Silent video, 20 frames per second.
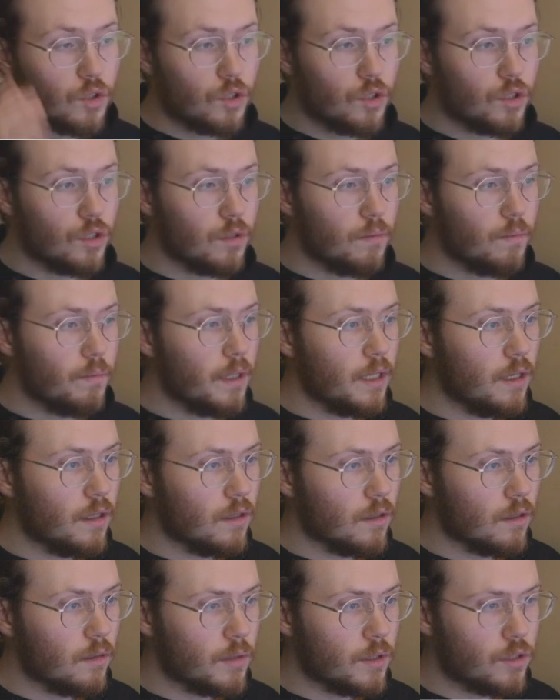could be a
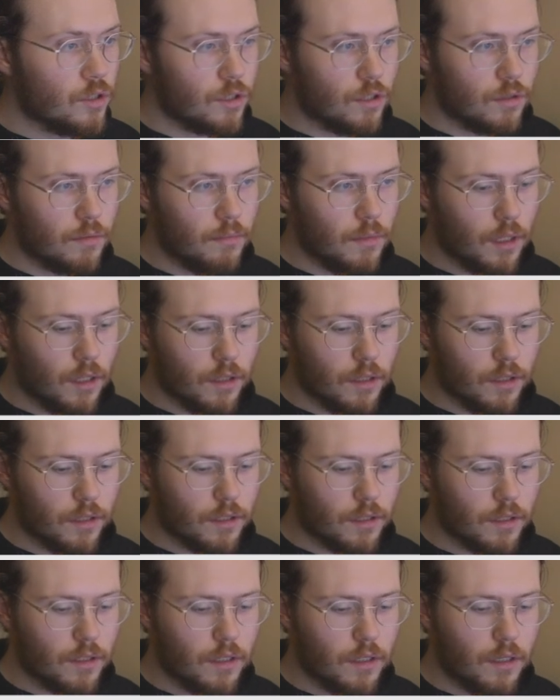little bit
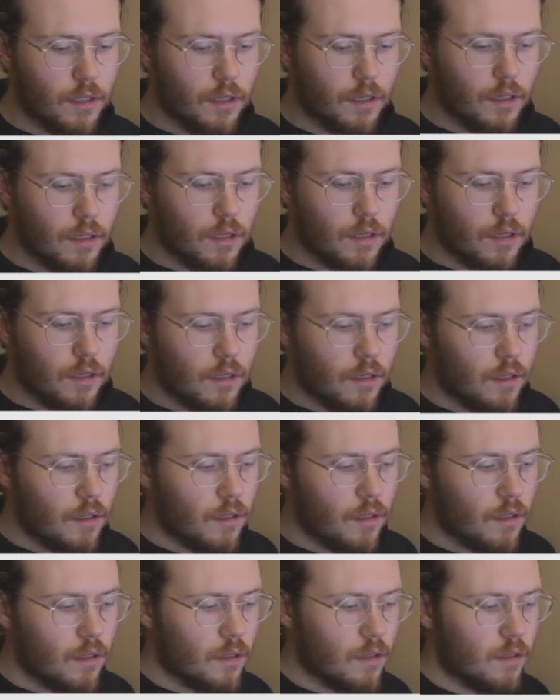smaller.
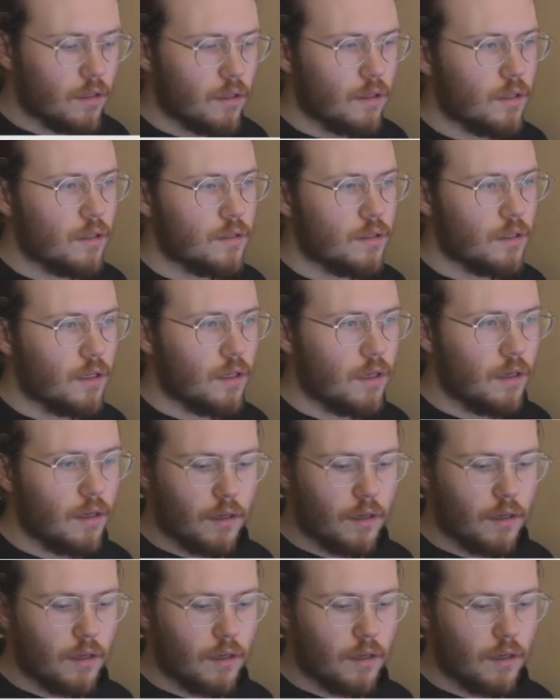Let's say